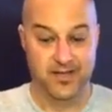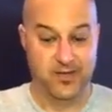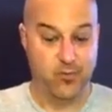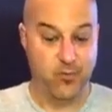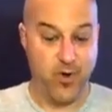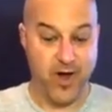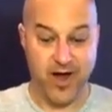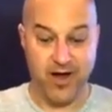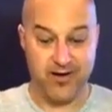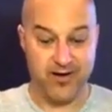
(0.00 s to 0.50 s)

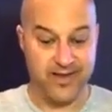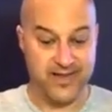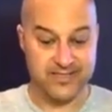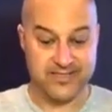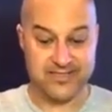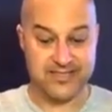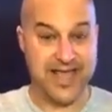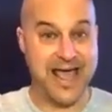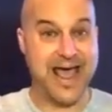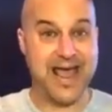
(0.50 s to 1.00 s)
where
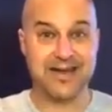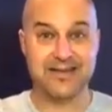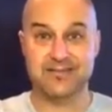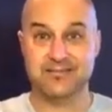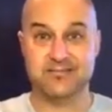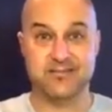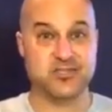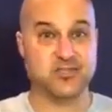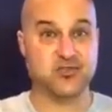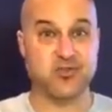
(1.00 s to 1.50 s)
it's that
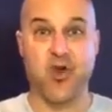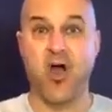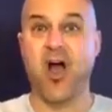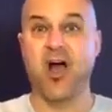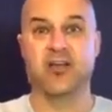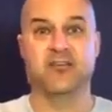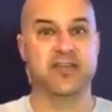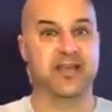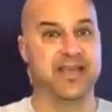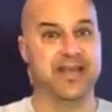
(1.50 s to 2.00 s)

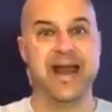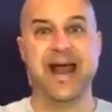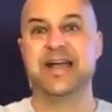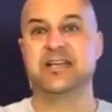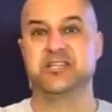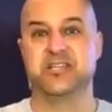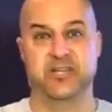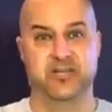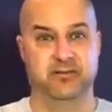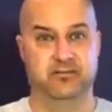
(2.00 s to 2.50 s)
strong of a
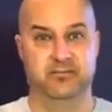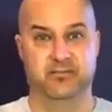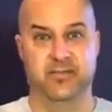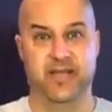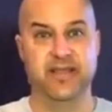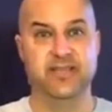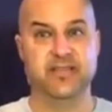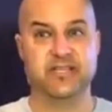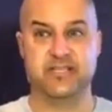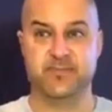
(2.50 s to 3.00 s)
connection
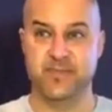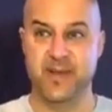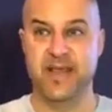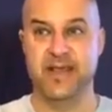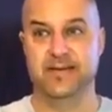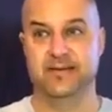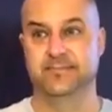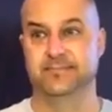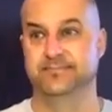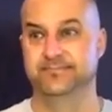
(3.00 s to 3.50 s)
and the speed.